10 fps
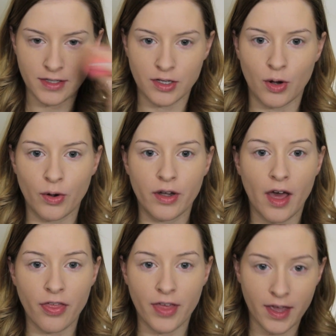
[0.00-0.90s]
So
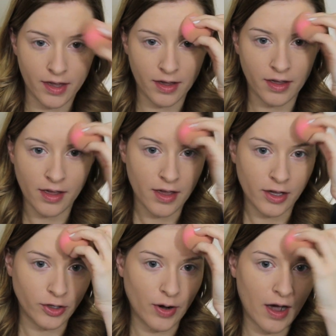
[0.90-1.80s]
nothing,
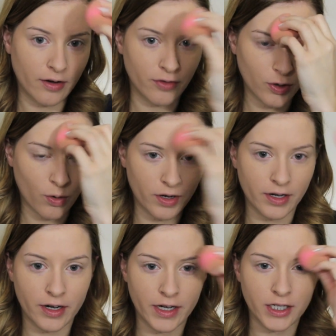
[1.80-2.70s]
out of the
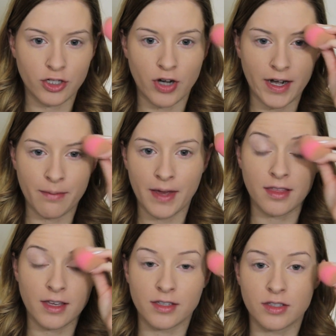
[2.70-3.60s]
ordinary to try to
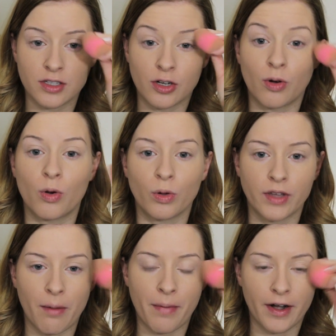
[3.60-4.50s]
make this, hold
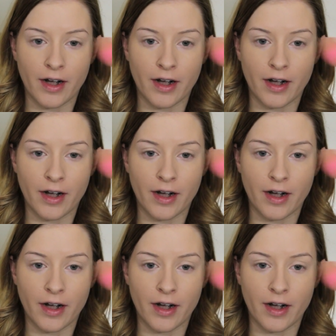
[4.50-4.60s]
up better.